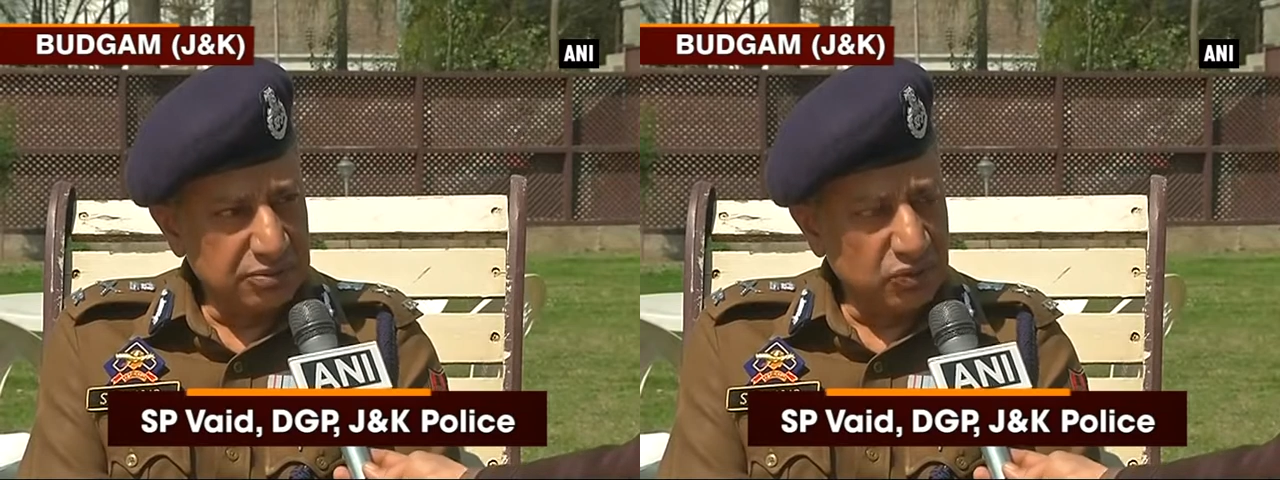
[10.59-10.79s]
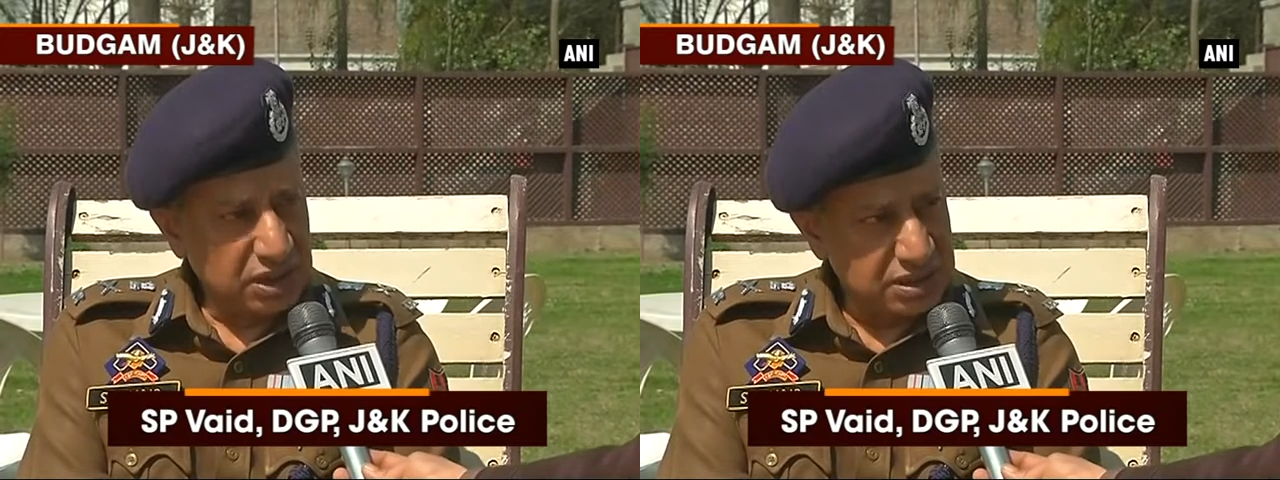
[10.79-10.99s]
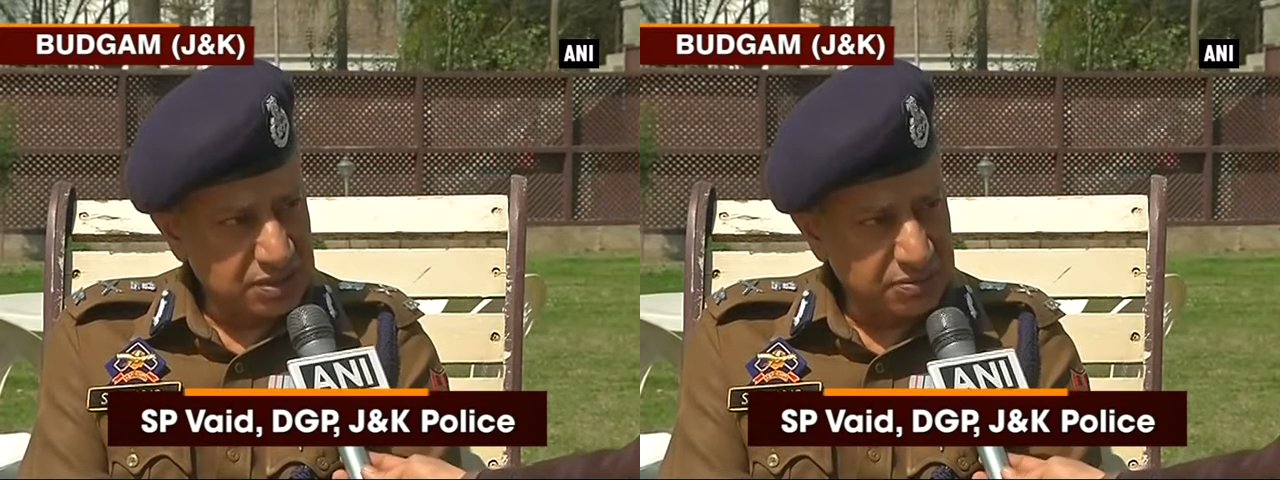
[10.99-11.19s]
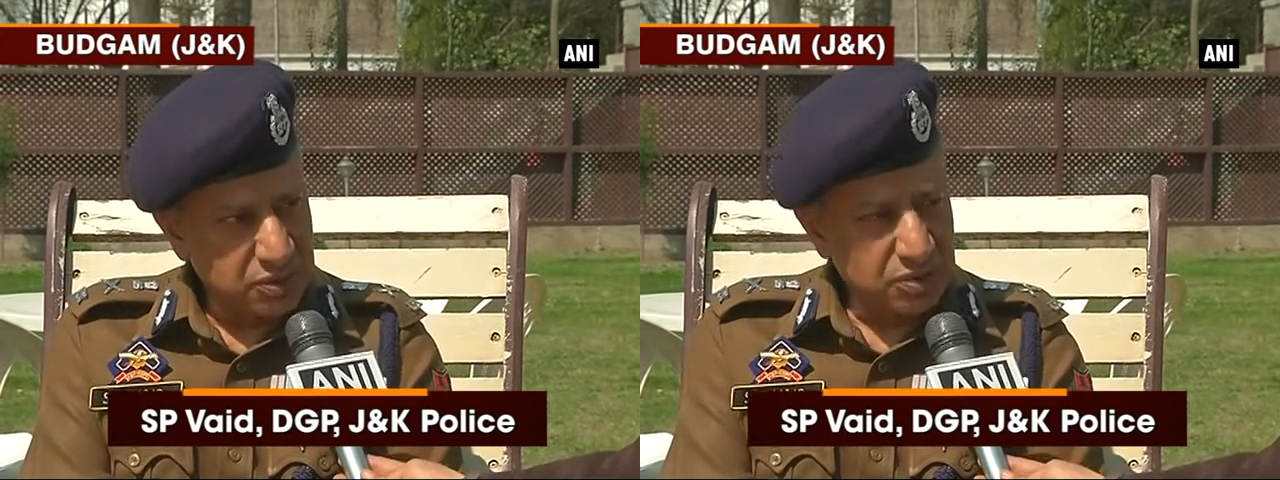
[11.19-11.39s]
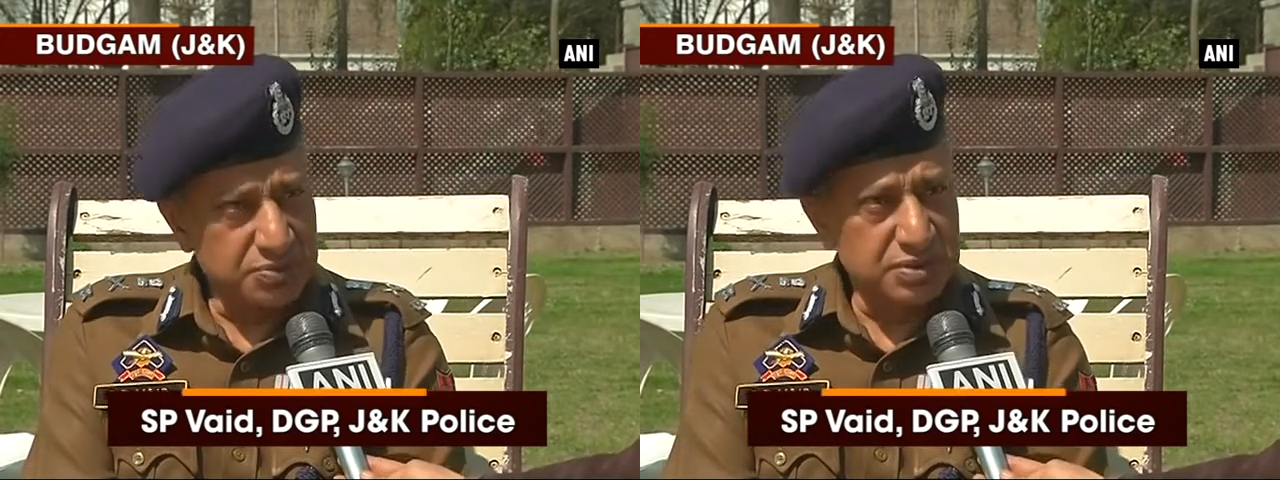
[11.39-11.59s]
WhatsApp
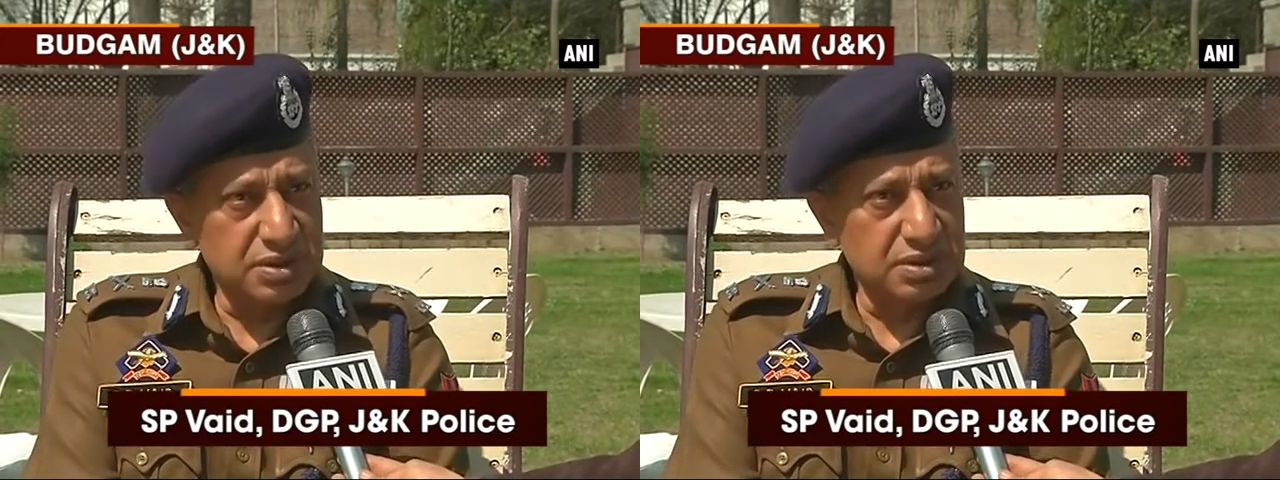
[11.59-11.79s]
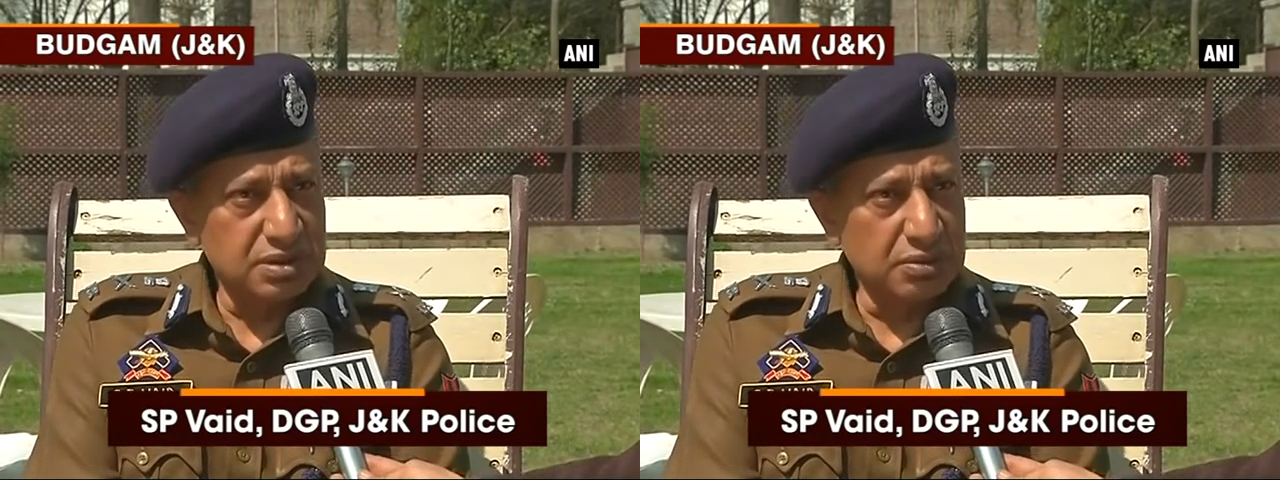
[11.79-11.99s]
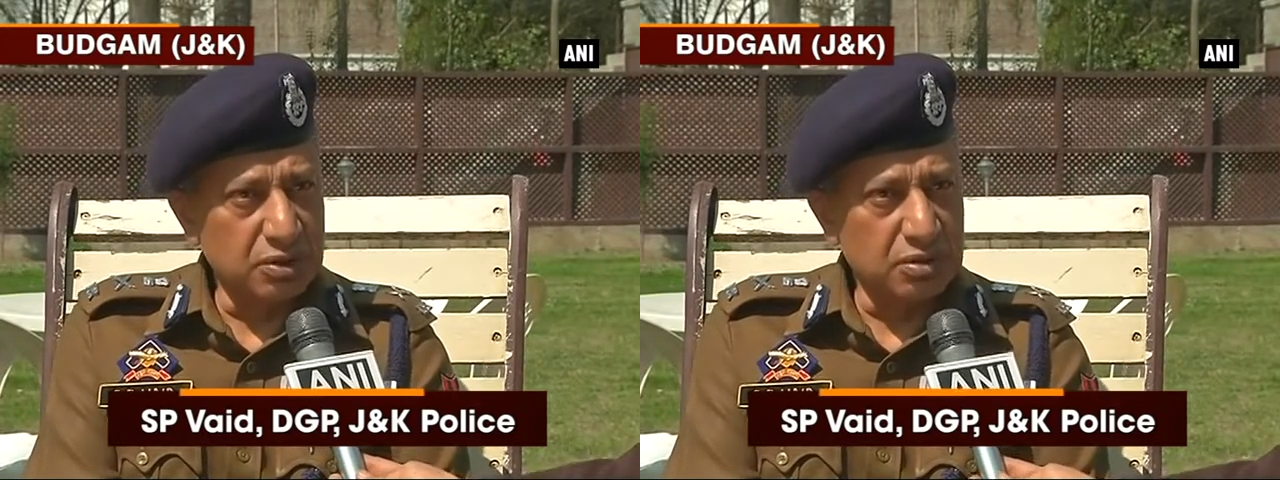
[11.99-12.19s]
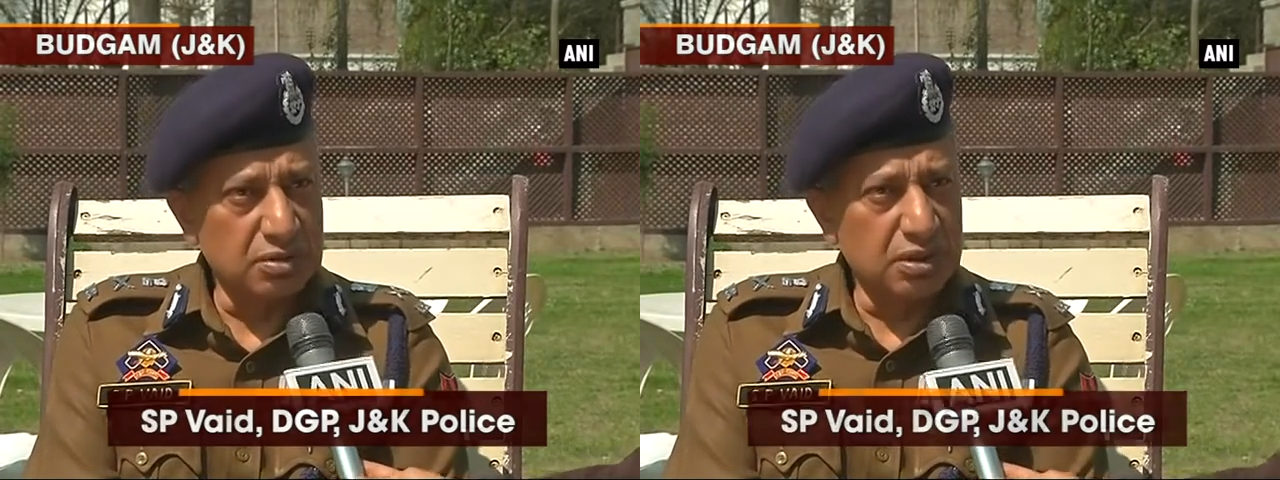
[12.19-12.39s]
groups, about